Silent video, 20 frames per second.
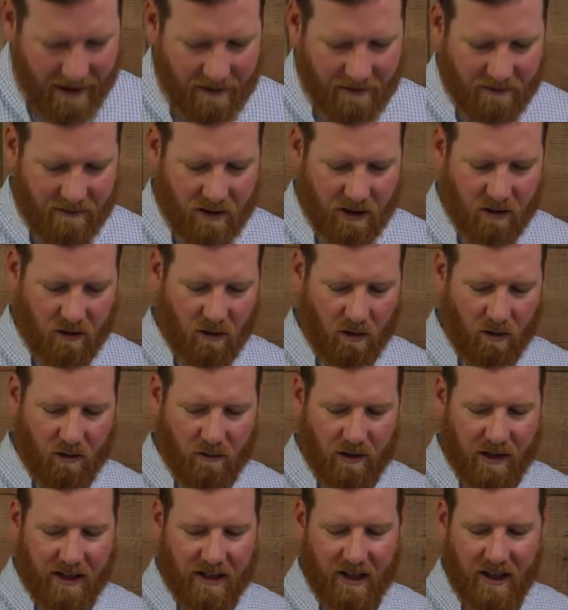I just heard
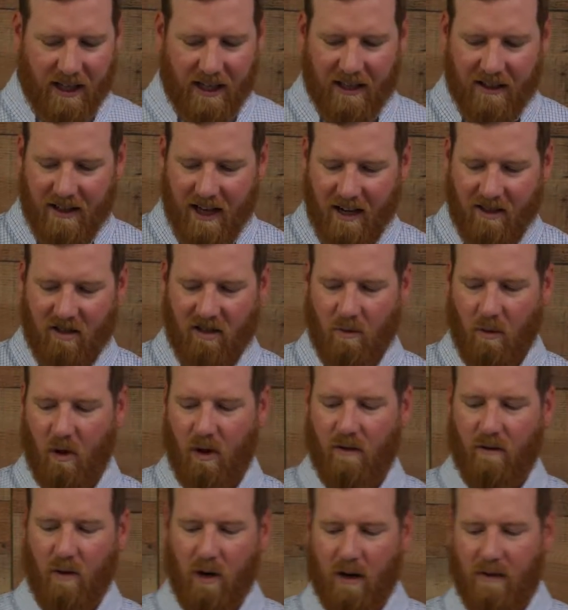recently a
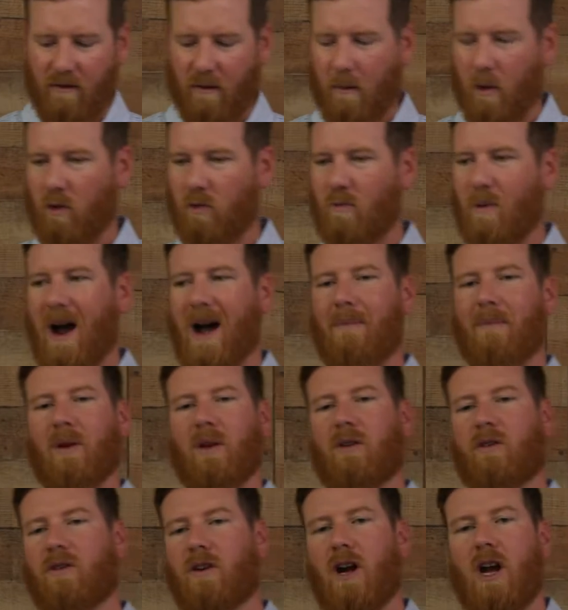testimony of one of the most
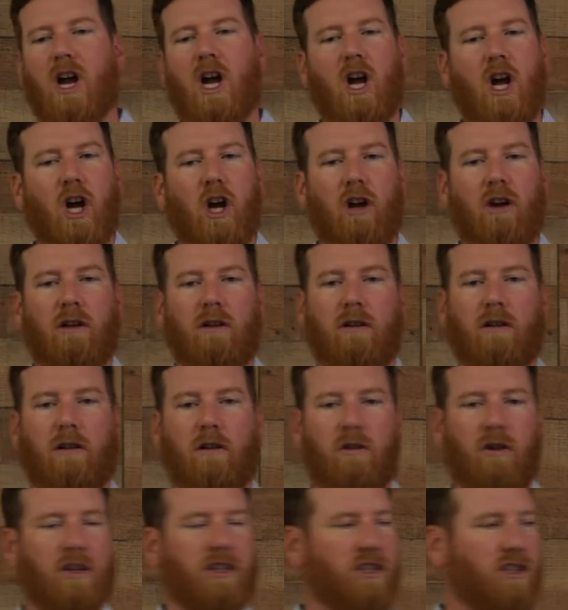popular
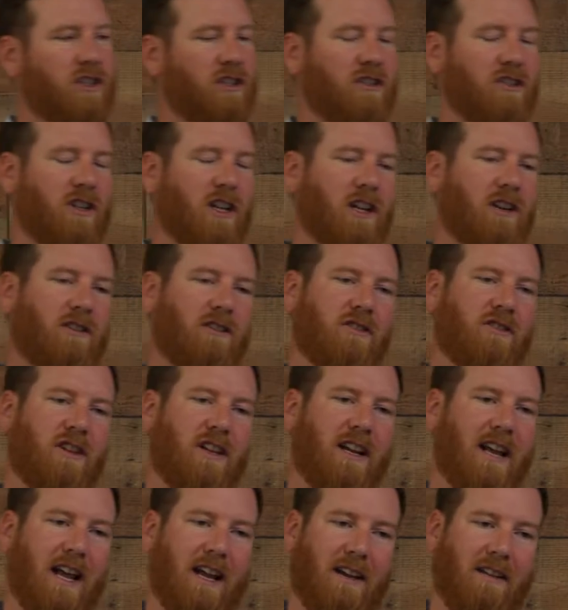Christian singers
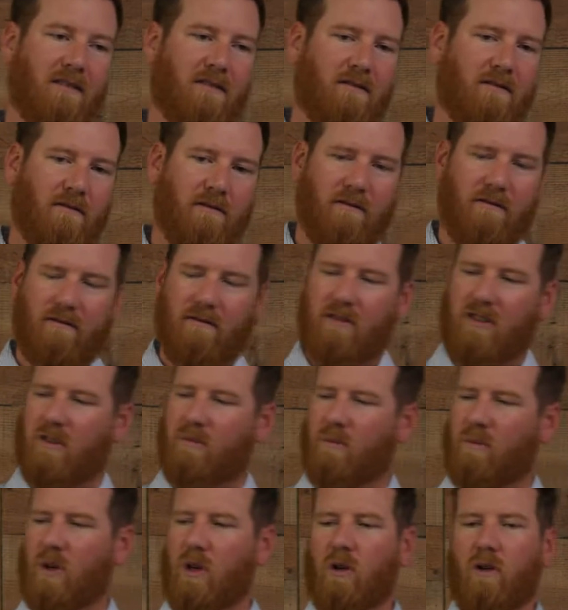today.
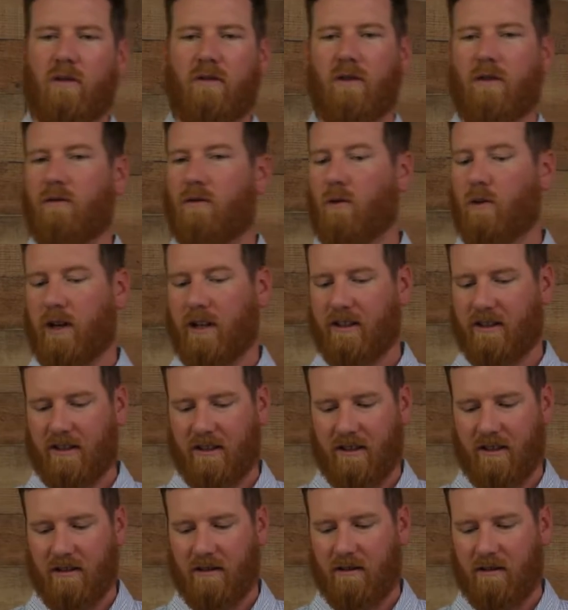Beautiful
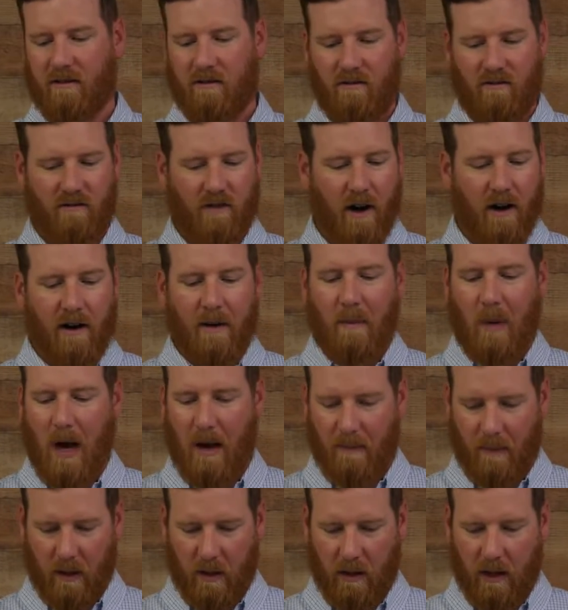voice, very
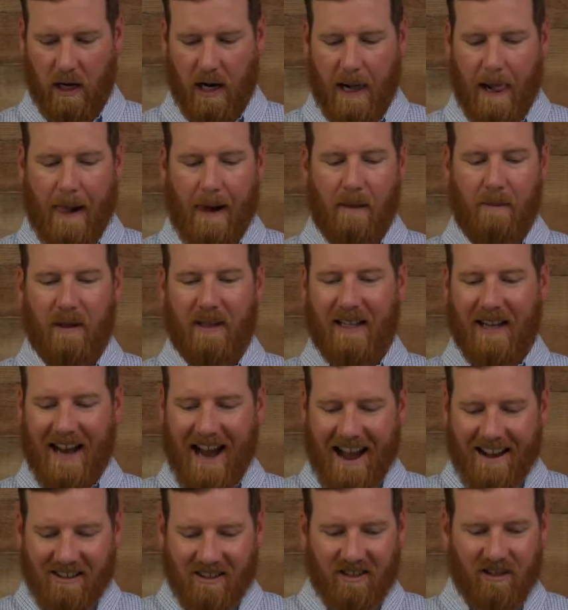popular. But they
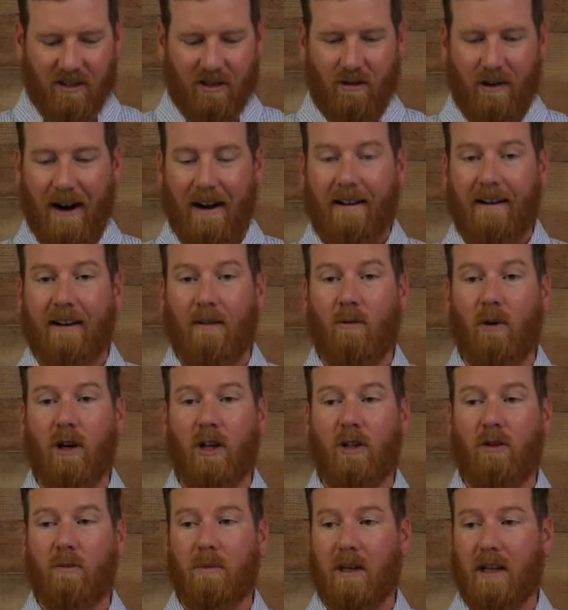asked her directly, What
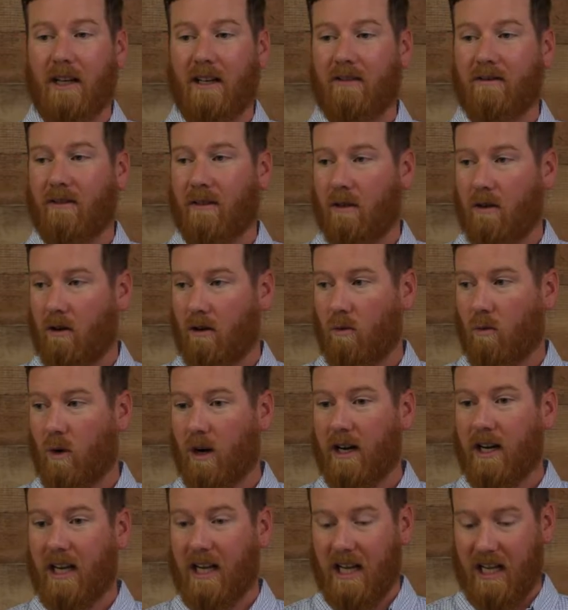do you believe, or
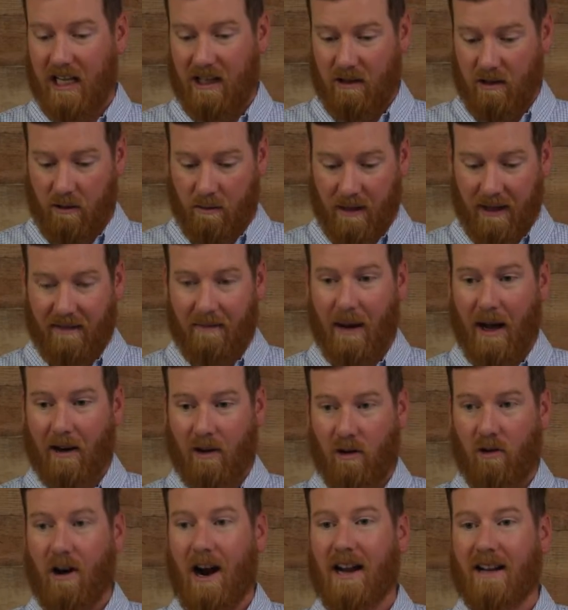what do you believe about
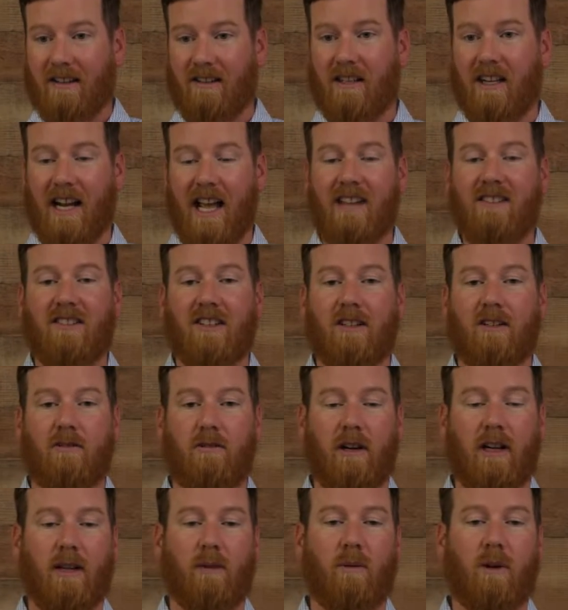Christ in essence,
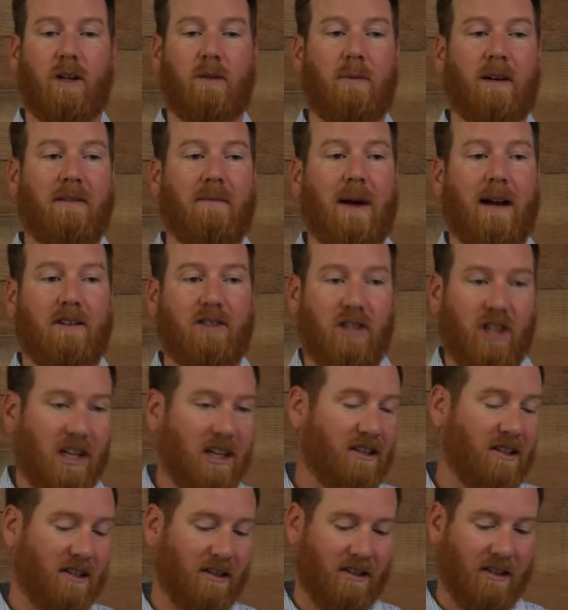really? What do you believe about
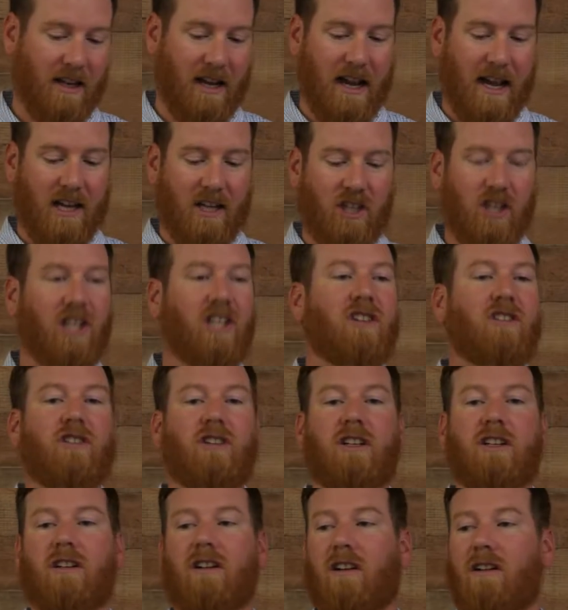Jesus? She
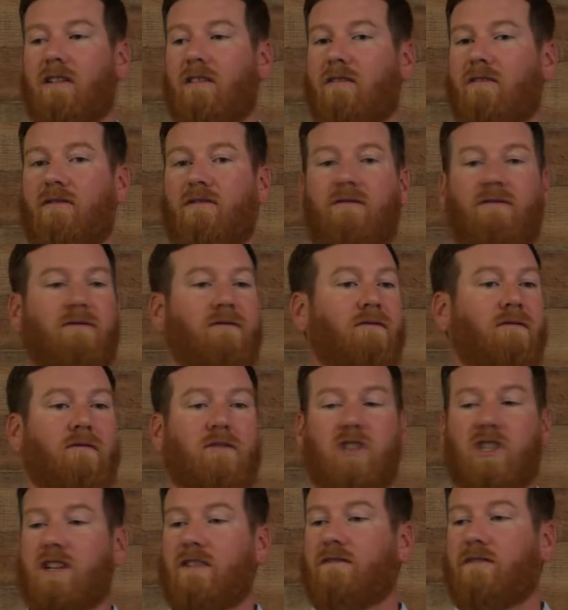couldn't,
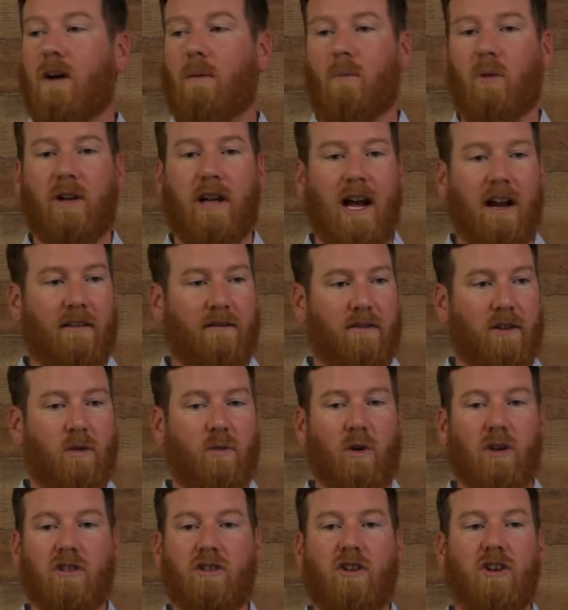she fumbled out a few
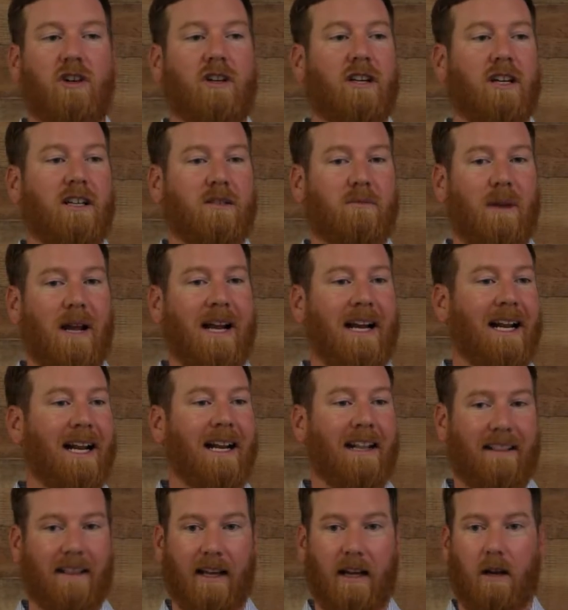words, couldn't explain
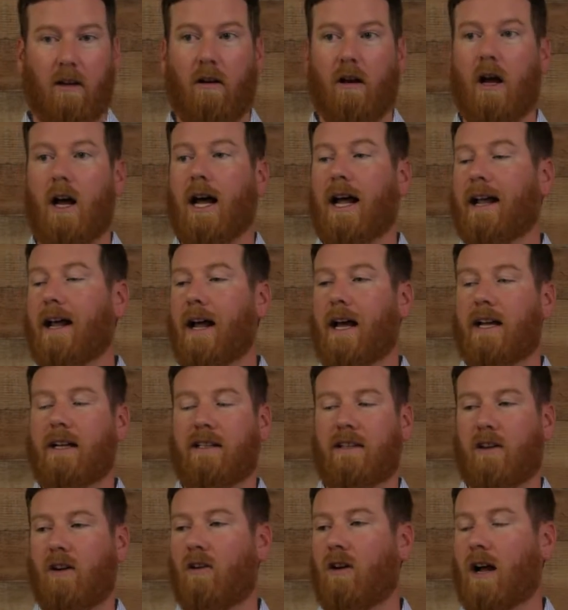anything. Well, I, I
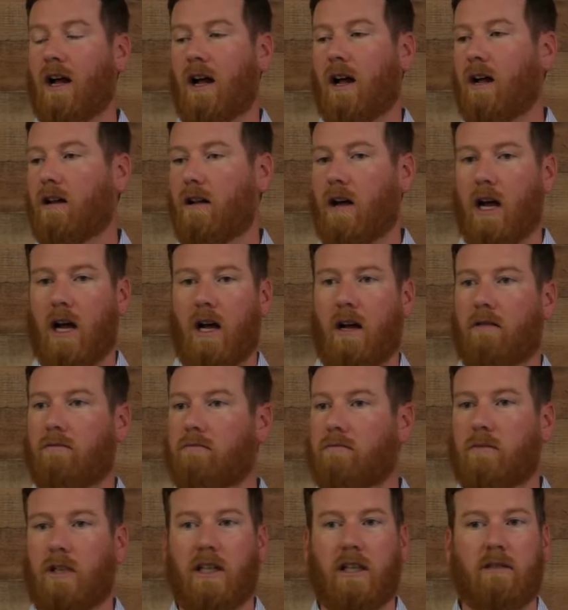don't, I, uh,
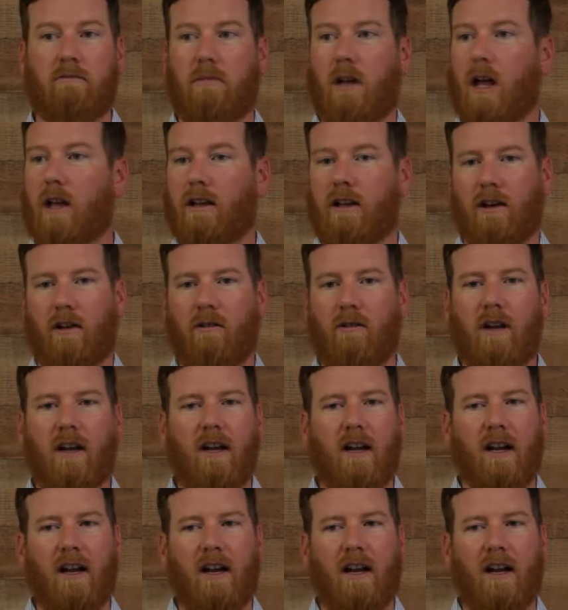he, uh, you know.